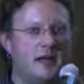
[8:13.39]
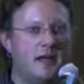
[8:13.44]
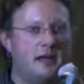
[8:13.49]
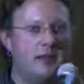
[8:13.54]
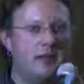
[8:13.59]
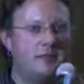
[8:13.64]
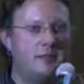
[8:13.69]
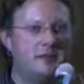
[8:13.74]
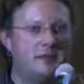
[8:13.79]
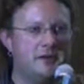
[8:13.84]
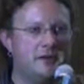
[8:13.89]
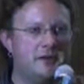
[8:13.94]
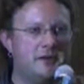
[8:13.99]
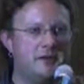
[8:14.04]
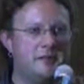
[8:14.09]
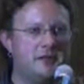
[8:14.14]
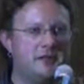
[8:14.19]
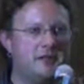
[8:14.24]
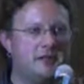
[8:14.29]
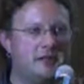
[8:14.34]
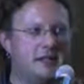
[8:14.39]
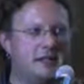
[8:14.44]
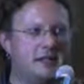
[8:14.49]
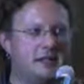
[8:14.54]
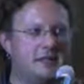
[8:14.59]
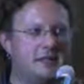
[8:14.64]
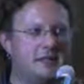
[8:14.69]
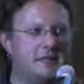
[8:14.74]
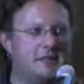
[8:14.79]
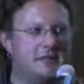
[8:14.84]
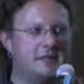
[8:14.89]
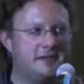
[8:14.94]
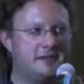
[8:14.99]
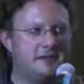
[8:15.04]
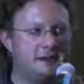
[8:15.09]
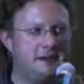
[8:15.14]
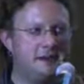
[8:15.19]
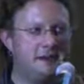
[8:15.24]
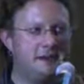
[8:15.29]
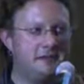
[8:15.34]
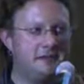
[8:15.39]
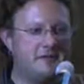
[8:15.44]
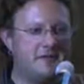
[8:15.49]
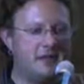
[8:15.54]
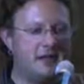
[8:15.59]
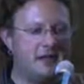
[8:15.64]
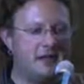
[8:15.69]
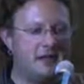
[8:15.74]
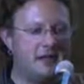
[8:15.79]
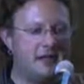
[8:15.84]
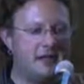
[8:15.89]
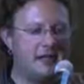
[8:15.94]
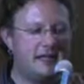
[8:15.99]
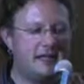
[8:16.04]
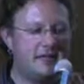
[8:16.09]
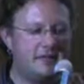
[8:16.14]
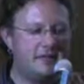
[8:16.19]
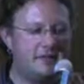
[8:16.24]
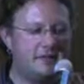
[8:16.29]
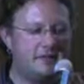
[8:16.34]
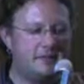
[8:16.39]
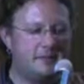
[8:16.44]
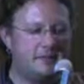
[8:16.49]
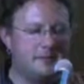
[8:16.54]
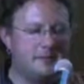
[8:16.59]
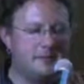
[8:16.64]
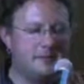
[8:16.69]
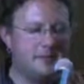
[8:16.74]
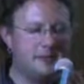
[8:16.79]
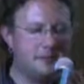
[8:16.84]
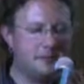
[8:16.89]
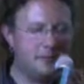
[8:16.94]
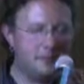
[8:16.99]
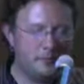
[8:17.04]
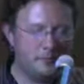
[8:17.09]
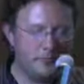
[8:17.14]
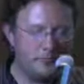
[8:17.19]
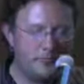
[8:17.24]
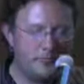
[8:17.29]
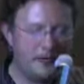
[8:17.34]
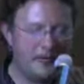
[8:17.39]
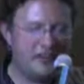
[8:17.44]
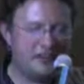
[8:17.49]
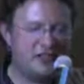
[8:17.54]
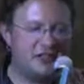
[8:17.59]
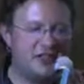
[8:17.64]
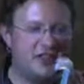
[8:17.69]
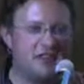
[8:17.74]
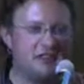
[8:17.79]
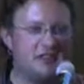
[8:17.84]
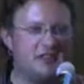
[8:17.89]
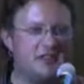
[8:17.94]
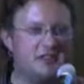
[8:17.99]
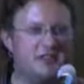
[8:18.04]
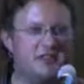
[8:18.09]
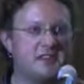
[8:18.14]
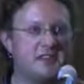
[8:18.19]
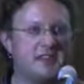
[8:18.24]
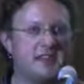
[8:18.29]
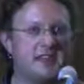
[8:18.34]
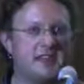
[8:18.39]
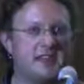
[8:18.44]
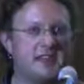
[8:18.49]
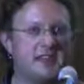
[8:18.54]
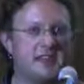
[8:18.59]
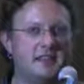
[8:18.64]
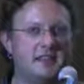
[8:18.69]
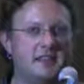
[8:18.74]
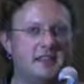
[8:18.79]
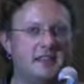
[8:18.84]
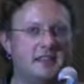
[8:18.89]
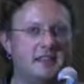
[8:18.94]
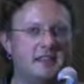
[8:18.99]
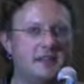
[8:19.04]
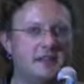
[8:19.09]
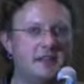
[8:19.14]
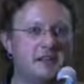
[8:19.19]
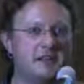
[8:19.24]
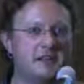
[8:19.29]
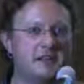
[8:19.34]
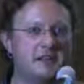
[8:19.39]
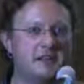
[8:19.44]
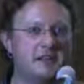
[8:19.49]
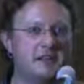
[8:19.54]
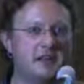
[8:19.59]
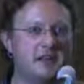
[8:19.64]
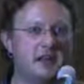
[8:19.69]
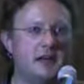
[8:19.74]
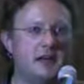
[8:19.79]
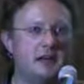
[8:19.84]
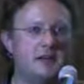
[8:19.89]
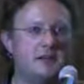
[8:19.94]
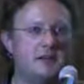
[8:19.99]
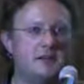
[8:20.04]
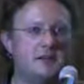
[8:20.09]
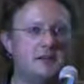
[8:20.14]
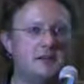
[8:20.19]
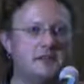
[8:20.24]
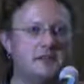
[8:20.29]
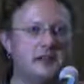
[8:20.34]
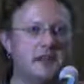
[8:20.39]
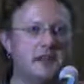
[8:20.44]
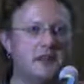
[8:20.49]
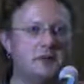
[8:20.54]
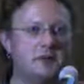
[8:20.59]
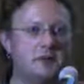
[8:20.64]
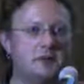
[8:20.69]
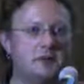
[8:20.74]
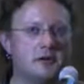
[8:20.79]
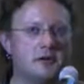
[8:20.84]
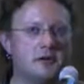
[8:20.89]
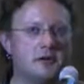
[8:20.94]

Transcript: Um, there has been a lot of stuff uh, a lot of you know bot changes and stuff like that that have affected uh, Tiger